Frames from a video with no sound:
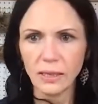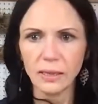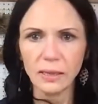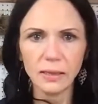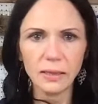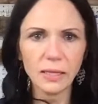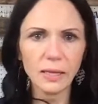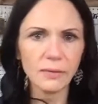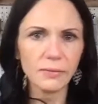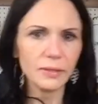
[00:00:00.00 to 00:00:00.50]

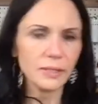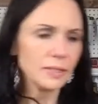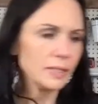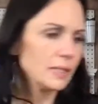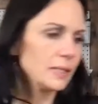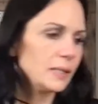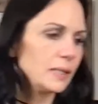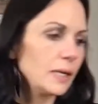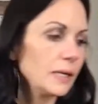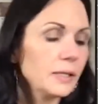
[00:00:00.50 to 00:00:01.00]
Loving
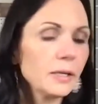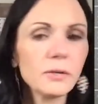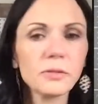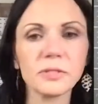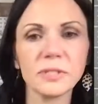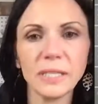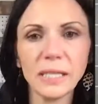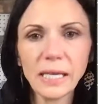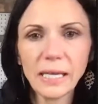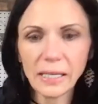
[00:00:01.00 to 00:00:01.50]
it. I know.
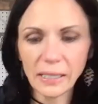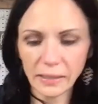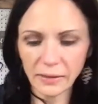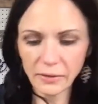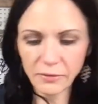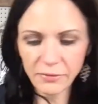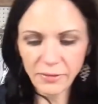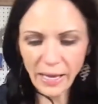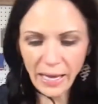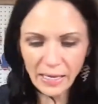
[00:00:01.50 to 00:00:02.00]
See, and
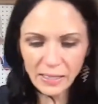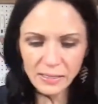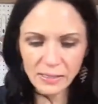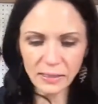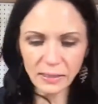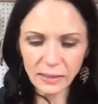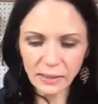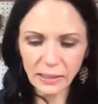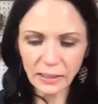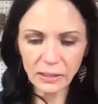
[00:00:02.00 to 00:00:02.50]
the
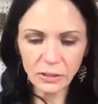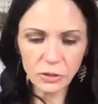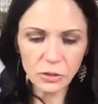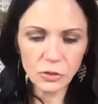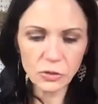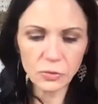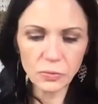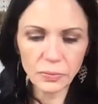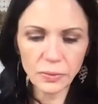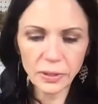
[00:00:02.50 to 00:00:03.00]
Vaseline
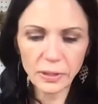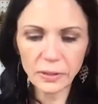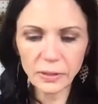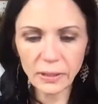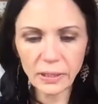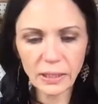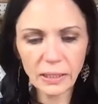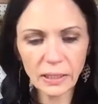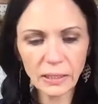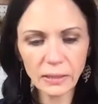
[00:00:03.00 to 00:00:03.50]
just
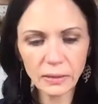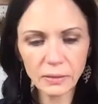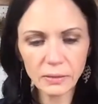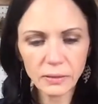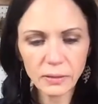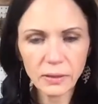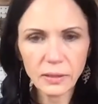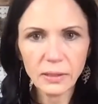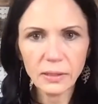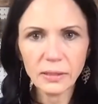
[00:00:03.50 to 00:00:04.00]
really,
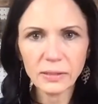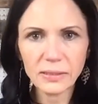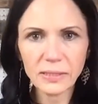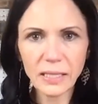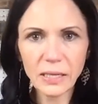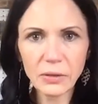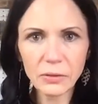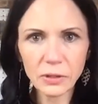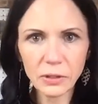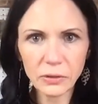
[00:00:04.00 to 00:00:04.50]
see
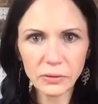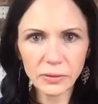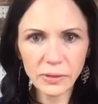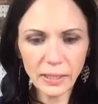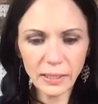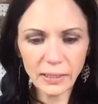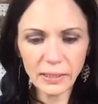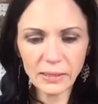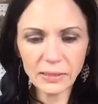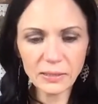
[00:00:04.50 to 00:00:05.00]
how cute
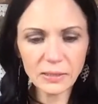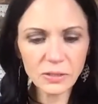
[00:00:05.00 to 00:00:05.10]
that is?